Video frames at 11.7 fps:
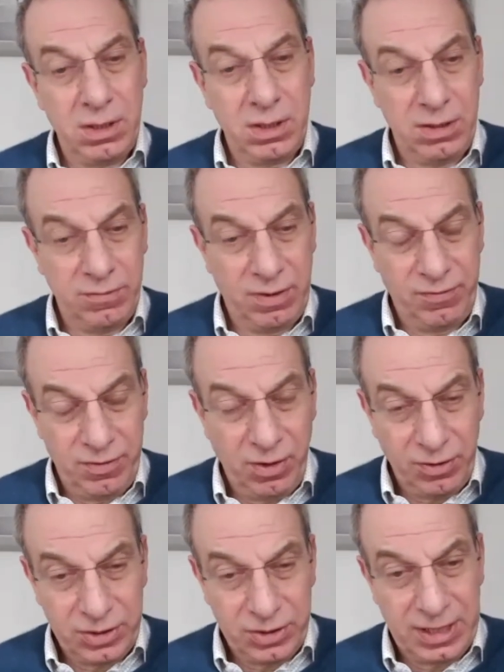even if you've not
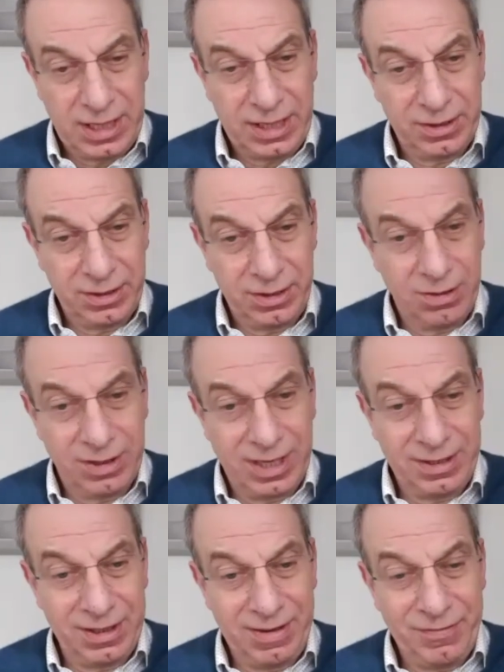got CLL, your
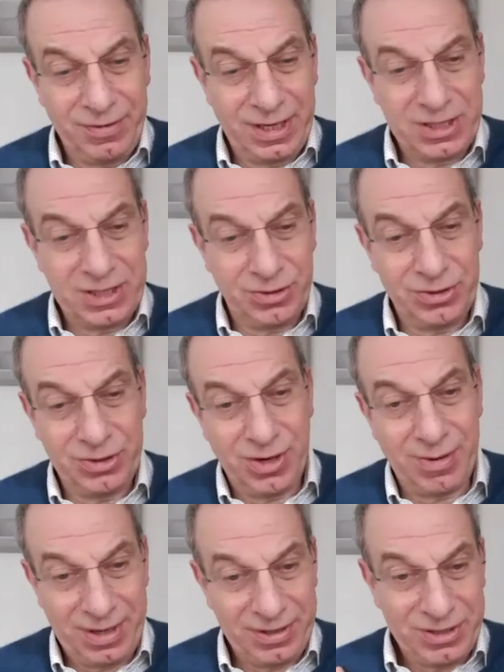lymph glands under your
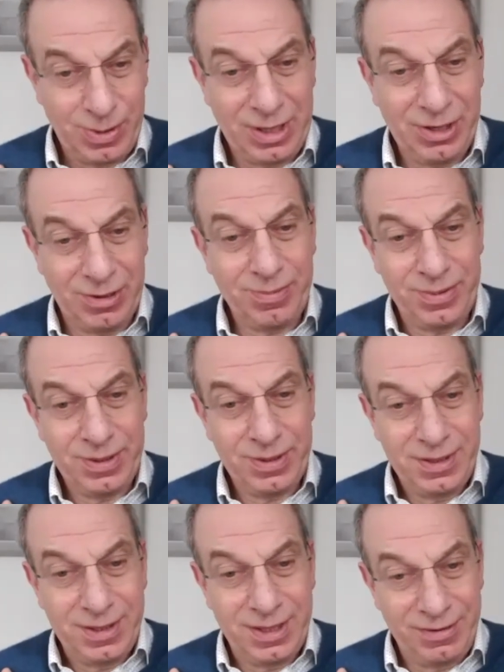arm may swell up.
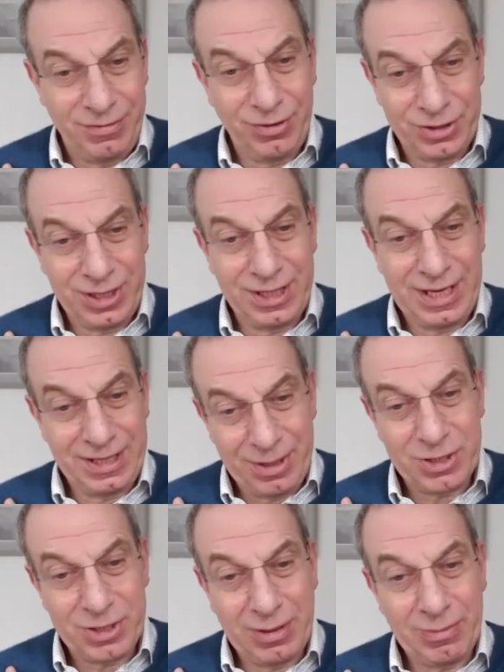And if you've got CLL, they
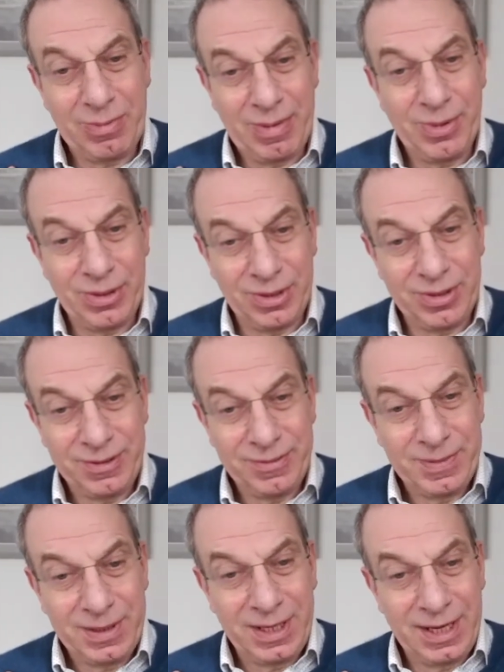might swell up a bit more.
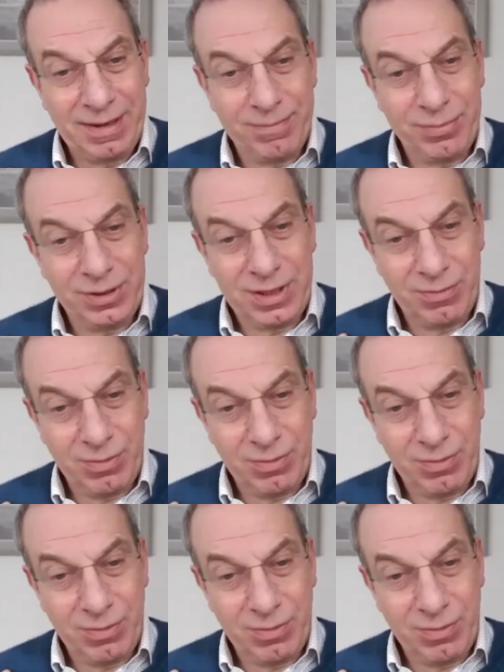But it